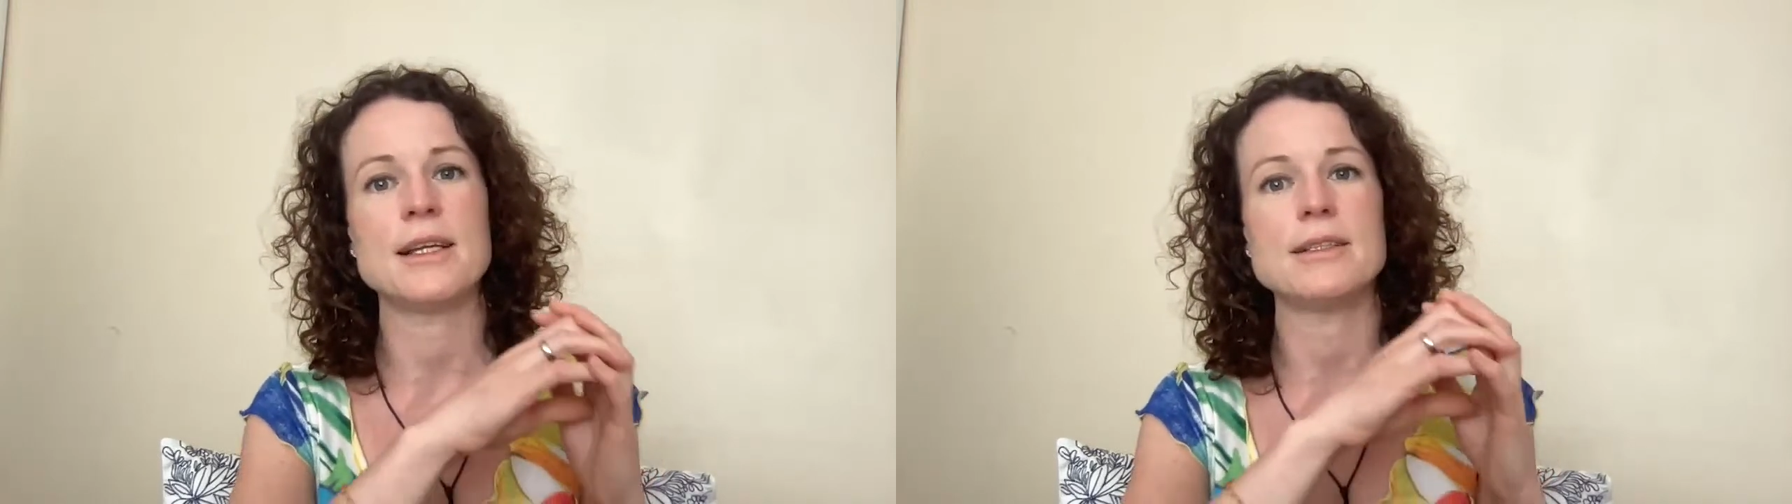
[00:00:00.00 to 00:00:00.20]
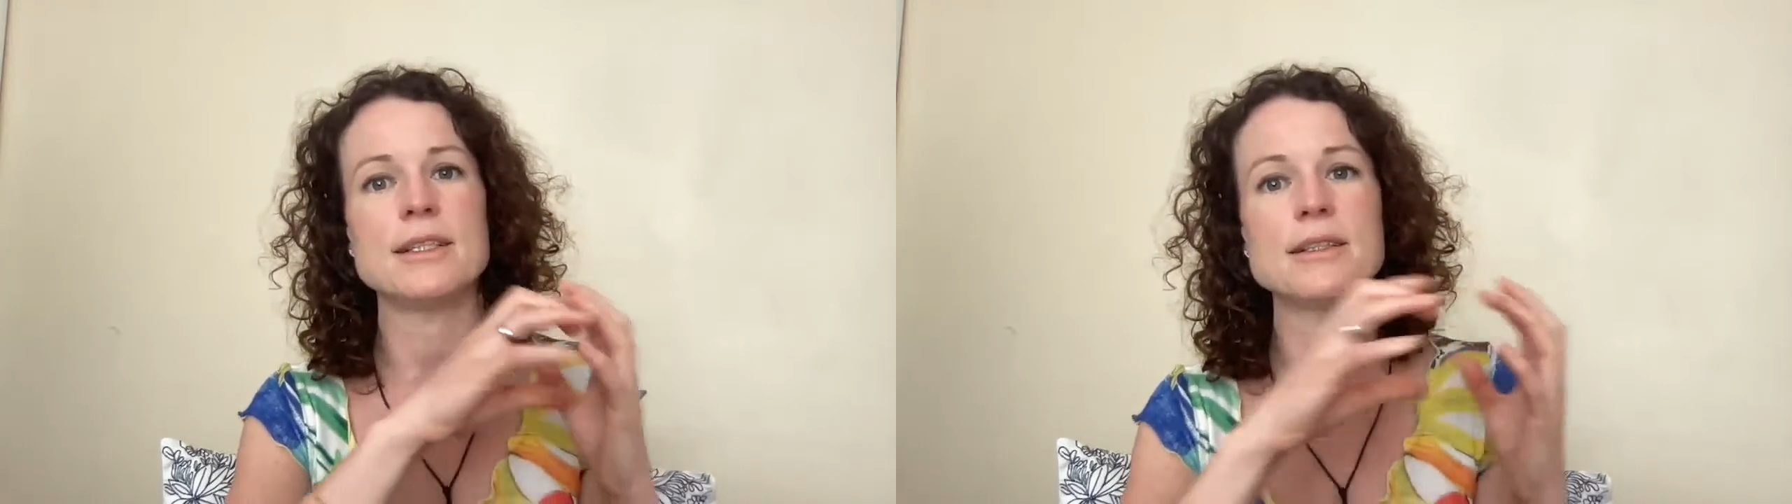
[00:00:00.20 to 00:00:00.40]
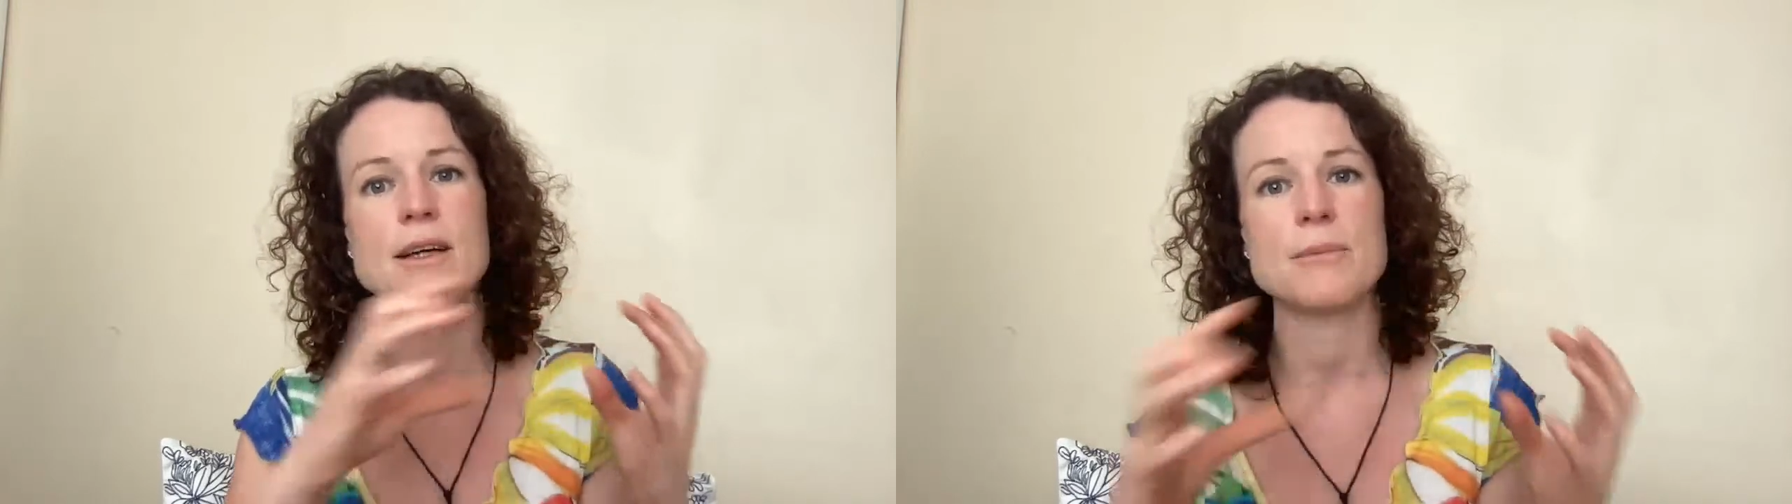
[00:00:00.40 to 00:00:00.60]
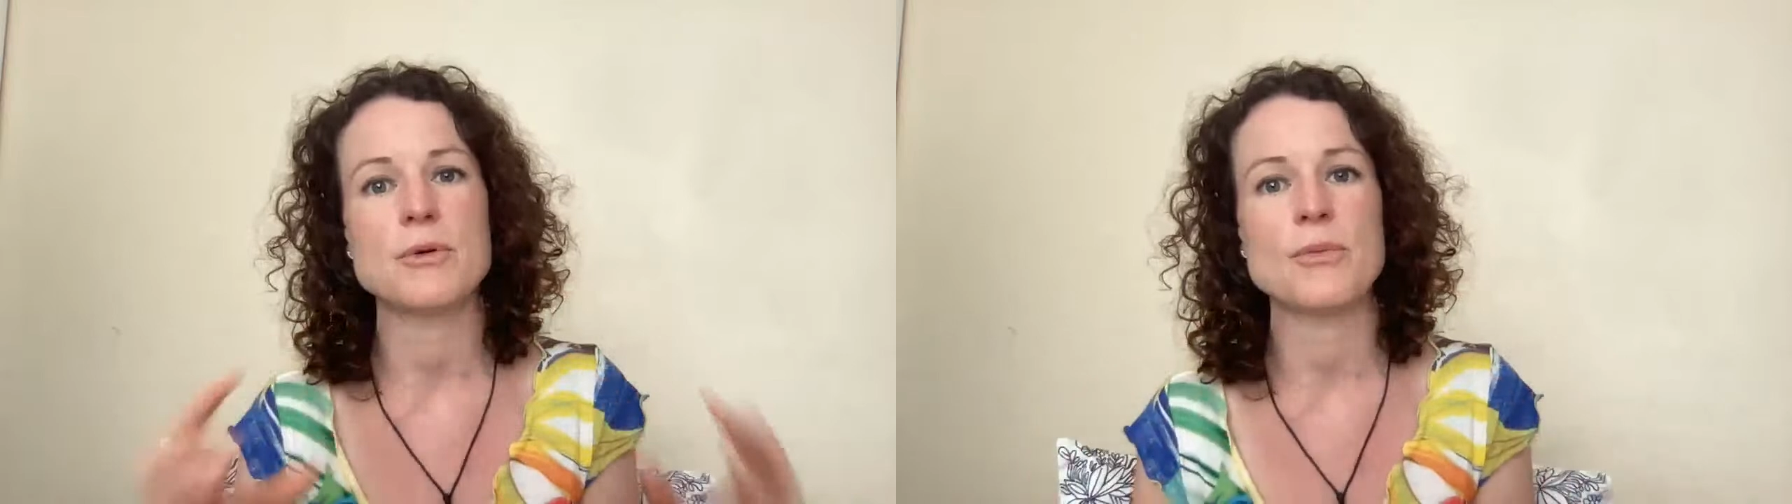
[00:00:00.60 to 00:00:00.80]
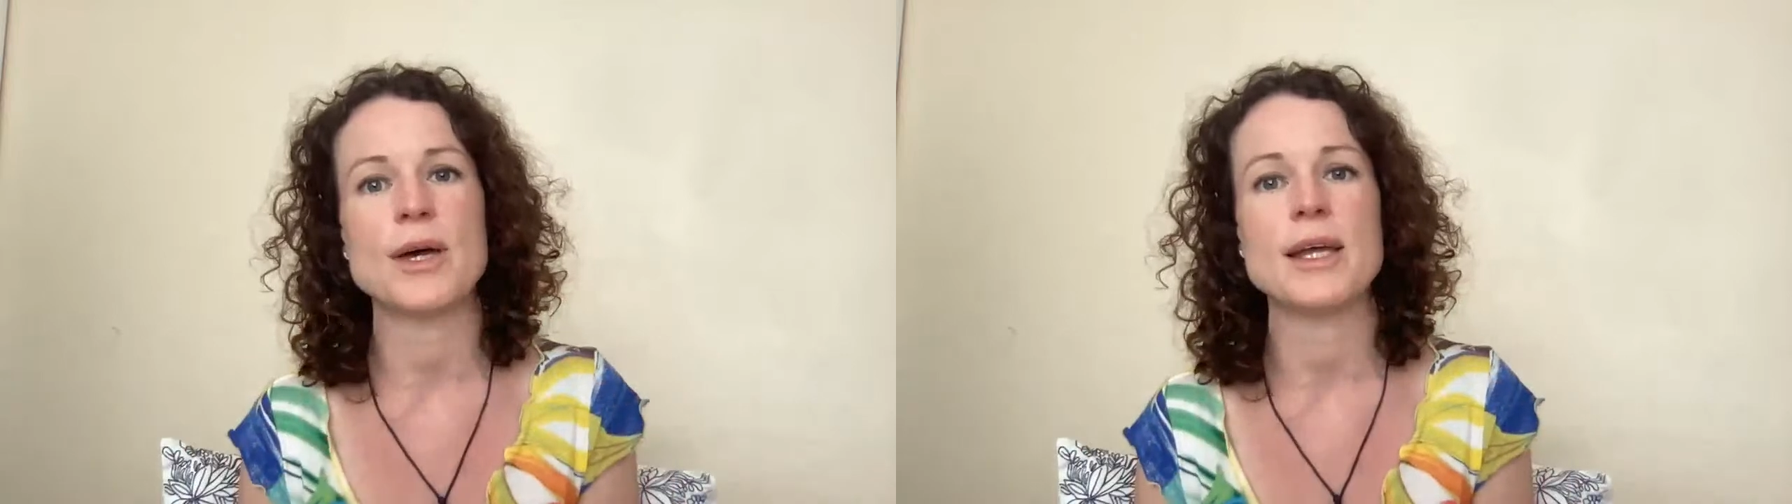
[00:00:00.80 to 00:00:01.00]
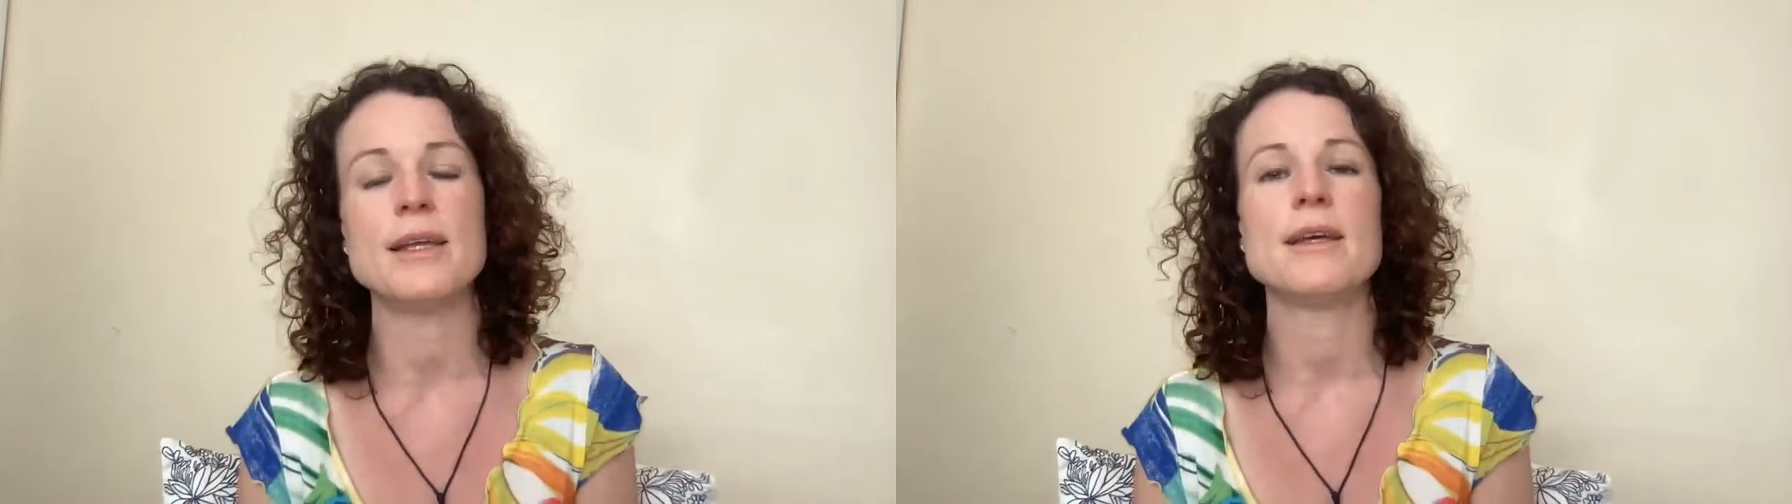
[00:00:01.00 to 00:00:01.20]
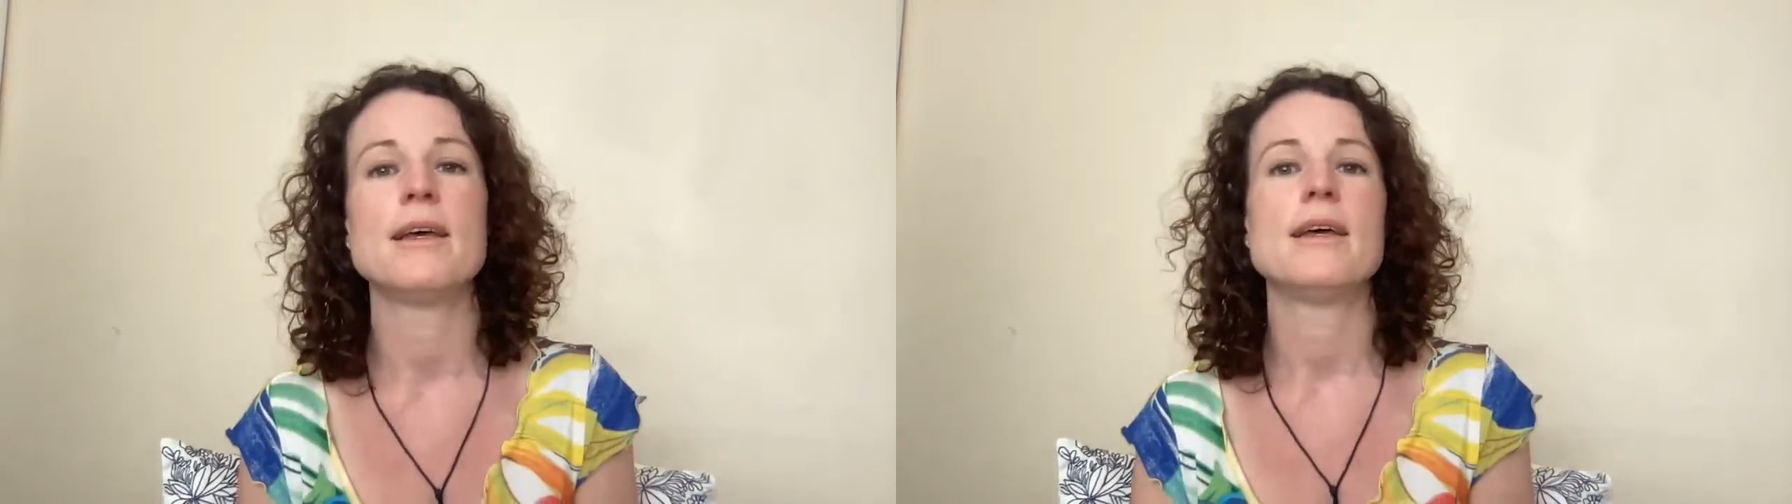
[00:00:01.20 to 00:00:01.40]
It did come away,